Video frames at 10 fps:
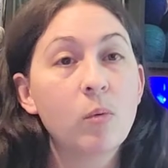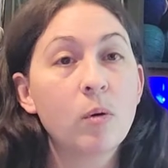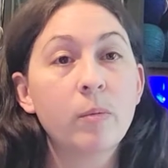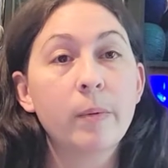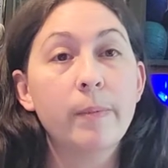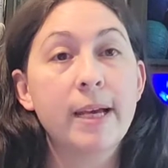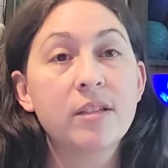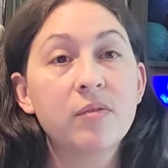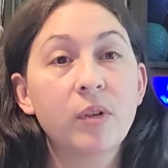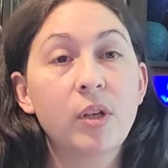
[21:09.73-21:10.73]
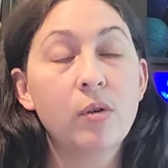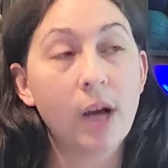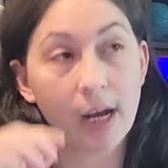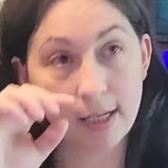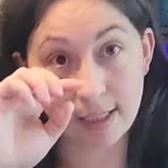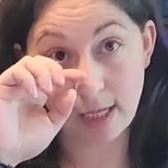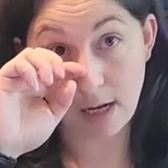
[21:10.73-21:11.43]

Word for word: what would be best for you guys.